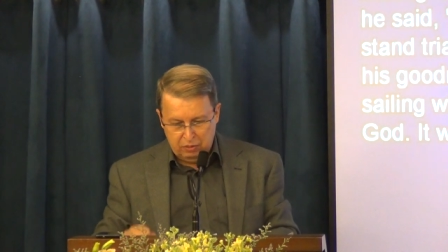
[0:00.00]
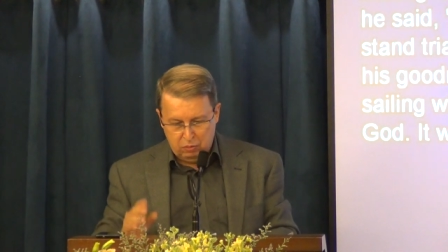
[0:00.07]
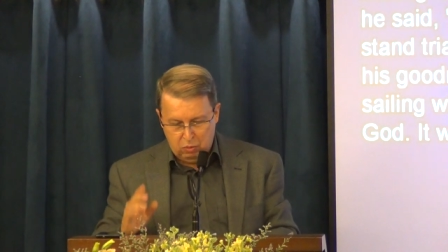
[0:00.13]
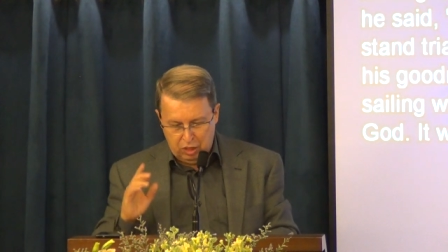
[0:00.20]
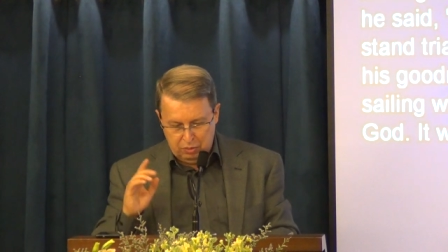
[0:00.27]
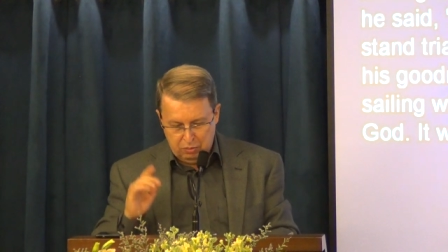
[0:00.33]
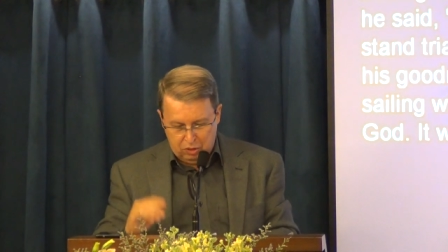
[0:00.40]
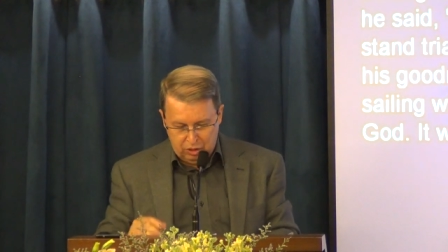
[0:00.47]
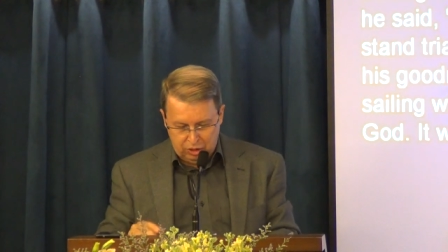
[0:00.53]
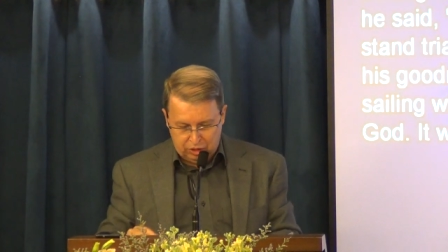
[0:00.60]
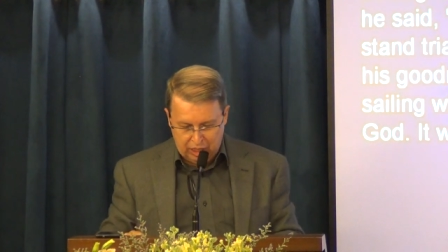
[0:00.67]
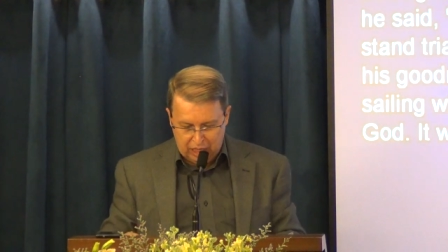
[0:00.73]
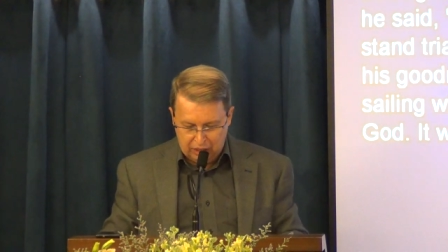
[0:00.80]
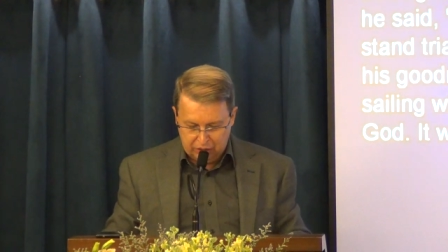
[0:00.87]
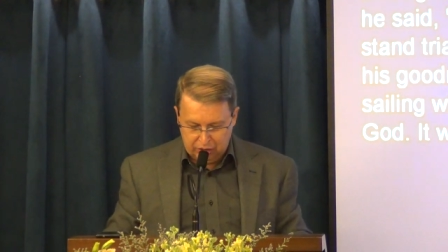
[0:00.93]
one more
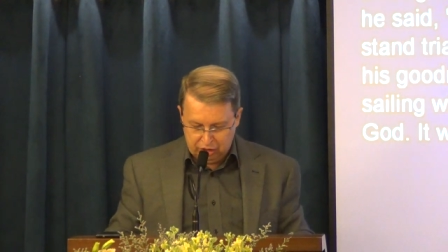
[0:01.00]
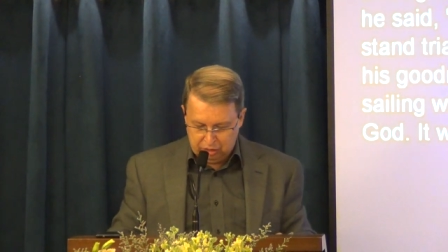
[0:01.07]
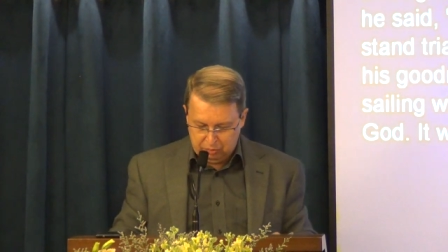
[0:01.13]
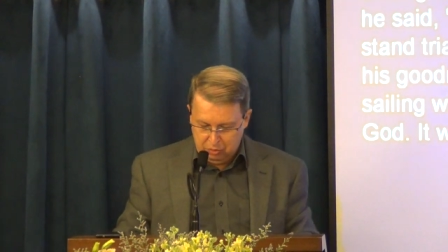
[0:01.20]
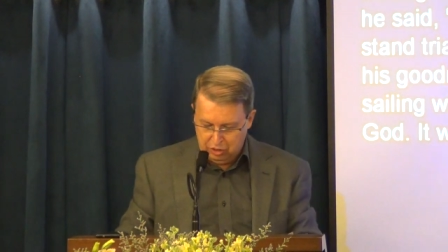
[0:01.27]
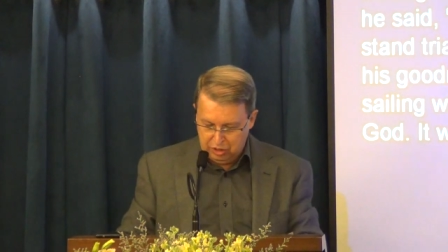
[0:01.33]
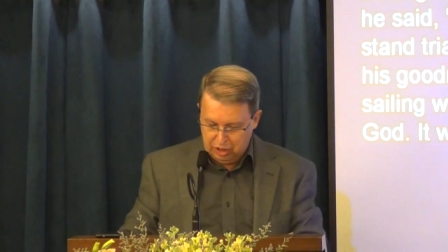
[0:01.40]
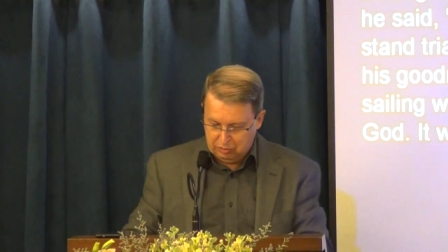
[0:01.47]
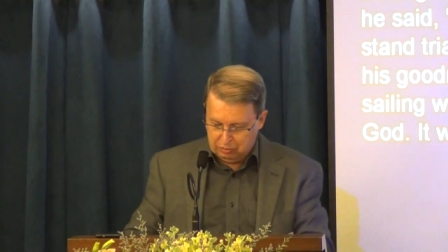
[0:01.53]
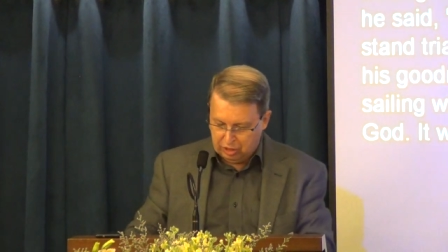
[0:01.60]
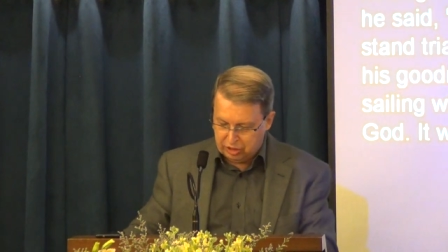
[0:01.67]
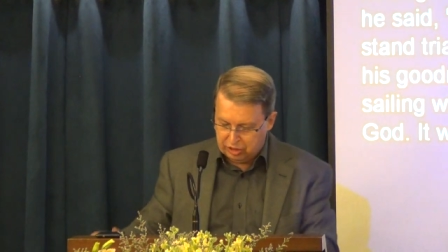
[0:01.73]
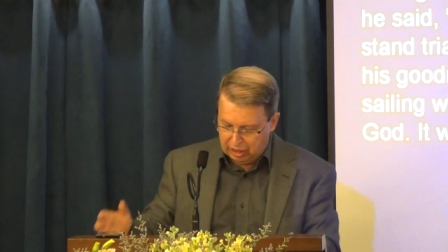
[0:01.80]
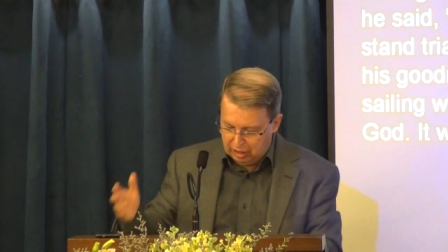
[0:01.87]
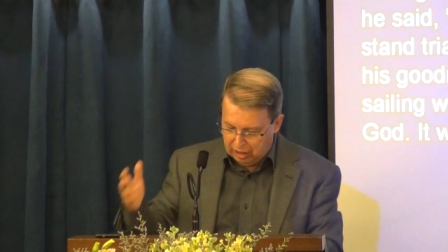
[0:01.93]
thought this morning,
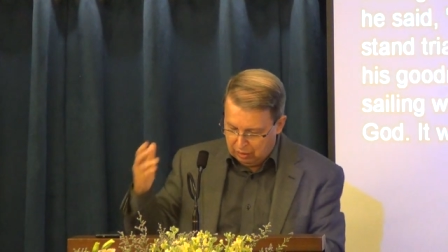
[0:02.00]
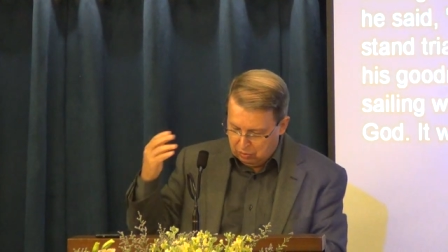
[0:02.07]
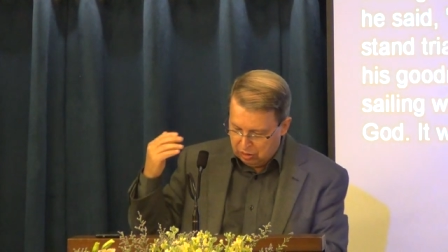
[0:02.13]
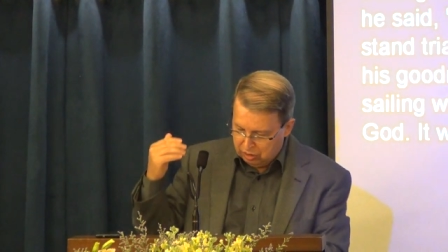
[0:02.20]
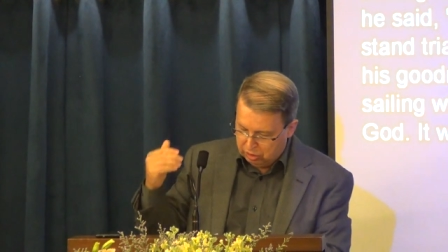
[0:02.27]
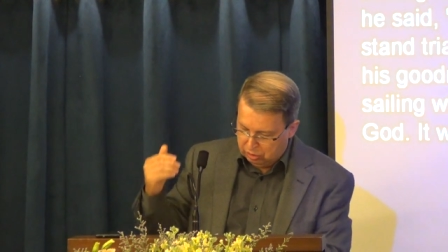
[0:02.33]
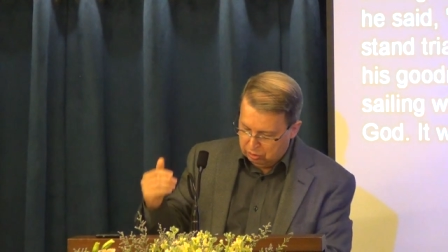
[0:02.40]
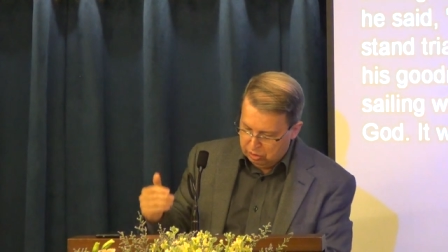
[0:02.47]
because I wanted